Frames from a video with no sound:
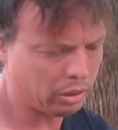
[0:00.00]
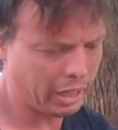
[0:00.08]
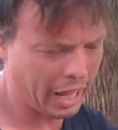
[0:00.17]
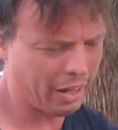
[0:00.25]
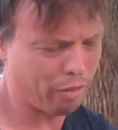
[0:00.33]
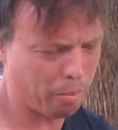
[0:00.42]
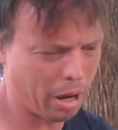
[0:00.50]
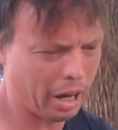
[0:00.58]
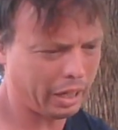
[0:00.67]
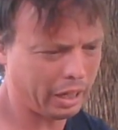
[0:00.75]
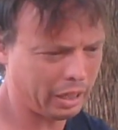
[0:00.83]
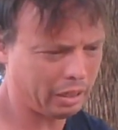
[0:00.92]
Native
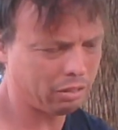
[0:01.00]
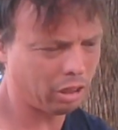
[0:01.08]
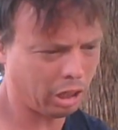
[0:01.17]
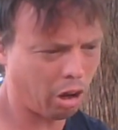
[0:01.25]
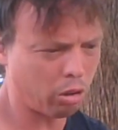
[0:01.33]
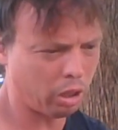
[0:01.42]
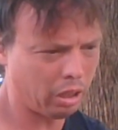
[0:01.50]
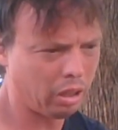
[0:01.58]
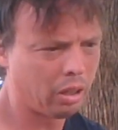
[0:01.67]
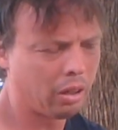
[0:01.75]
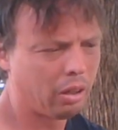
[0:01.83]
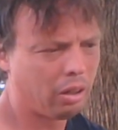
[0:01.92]
American, Lakota.
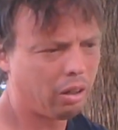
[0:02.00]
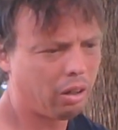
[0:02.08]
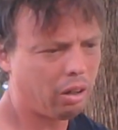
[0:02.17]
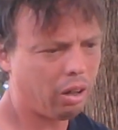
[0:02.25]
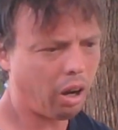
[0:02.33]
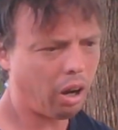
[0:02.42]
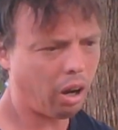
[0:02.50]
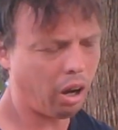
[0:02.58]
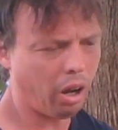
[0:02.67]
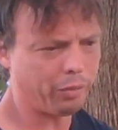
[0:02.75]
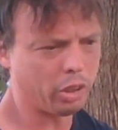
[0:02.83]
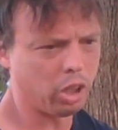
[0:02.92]

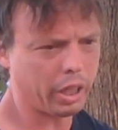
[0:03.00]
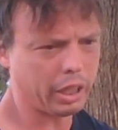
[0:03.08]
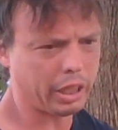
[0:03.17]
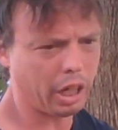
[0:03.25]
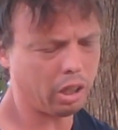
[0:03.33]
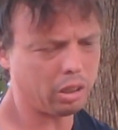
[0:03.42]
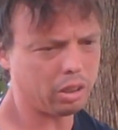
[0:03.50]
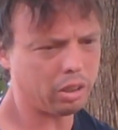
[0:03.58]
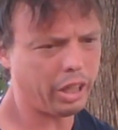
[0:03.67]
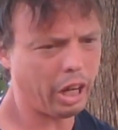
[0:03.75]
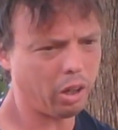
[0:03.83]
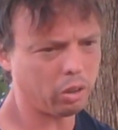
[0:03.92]
If you look at
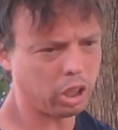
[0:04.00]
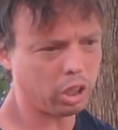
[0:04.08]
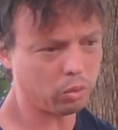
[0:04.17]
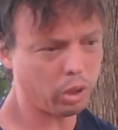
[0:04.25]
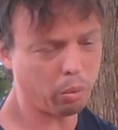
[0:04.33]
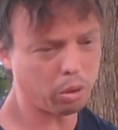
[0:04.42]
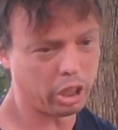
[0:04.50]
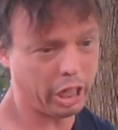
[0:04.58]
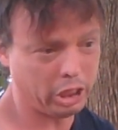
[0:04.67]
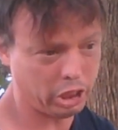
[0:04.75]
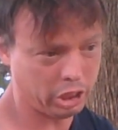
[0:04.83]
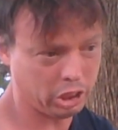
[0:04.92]
their
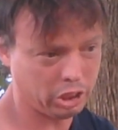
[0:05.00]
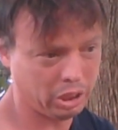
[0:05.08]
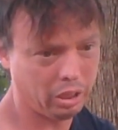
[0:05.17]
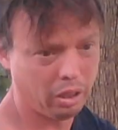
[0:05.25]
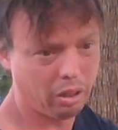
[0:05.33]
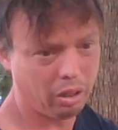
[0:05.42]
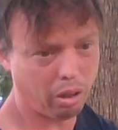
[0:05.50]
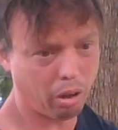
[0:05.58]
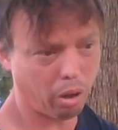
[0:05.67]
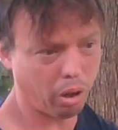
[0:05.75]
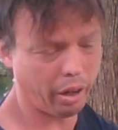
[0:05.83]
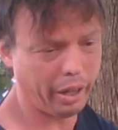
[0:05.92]
religions,
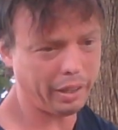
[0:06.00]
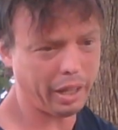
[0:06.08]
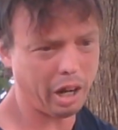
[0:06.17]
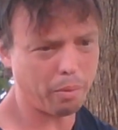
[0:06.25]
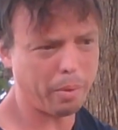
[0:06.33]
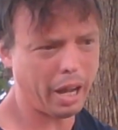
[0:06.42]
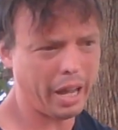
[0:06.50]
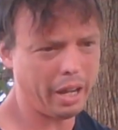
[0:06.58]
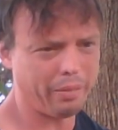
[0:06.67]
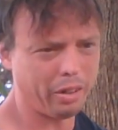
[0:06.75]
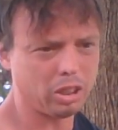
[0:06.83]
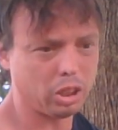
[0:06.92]
and their
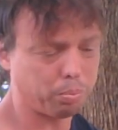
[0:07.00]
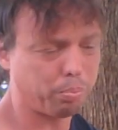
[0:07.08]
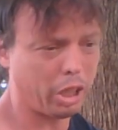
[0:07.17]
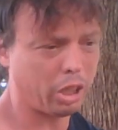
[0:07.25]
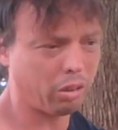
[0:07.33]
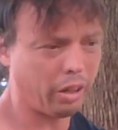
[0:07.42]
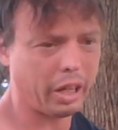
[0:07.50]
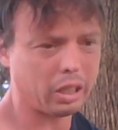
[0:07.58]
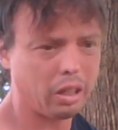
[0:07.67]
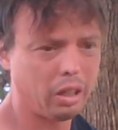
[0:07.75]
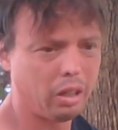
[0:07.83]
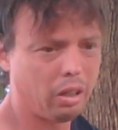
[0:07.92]
behaviors is pretty correct.
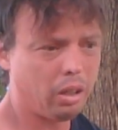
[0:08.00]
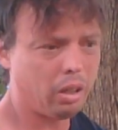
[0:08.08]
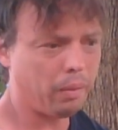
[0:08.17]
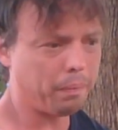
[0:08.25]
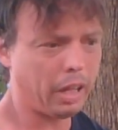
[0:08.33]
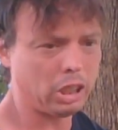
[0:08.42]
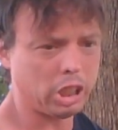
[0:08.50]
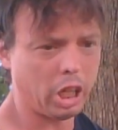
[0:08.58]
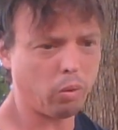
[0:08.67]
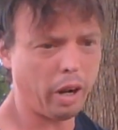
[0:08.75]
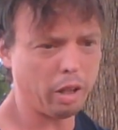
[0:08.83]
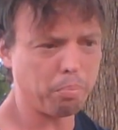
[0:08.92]
They sit
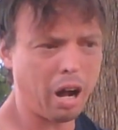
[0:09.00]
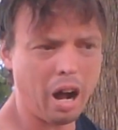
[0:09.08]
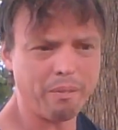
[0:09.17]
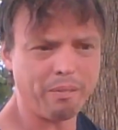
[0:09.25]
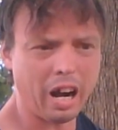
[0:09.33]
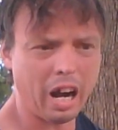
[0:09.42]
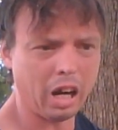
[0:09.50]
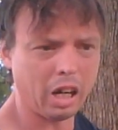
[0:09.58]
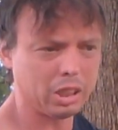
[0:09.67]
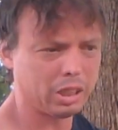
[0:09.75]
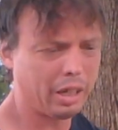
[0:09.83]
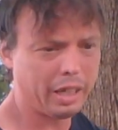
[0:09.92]
around the
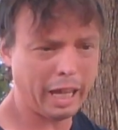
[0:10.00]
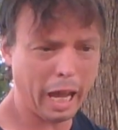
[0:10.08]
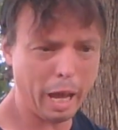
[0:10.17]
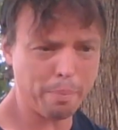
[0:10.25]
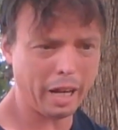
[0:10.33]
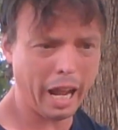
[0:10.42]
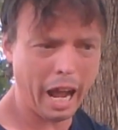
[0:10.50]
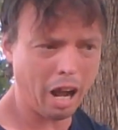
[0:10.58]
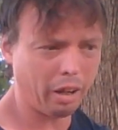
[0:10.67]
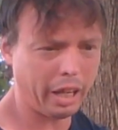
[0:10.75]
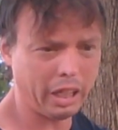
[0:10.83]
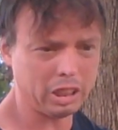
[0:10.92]
bonfires, camping
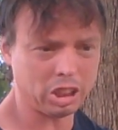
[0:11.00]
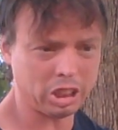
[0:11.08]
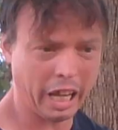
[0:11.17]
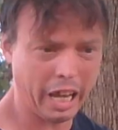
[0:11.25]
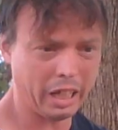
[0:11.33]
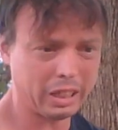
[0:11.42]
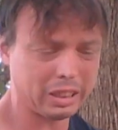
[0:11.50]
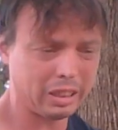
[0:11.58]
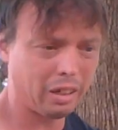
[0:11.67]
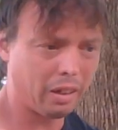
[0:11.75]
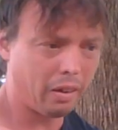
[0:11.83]
out, eating steaks.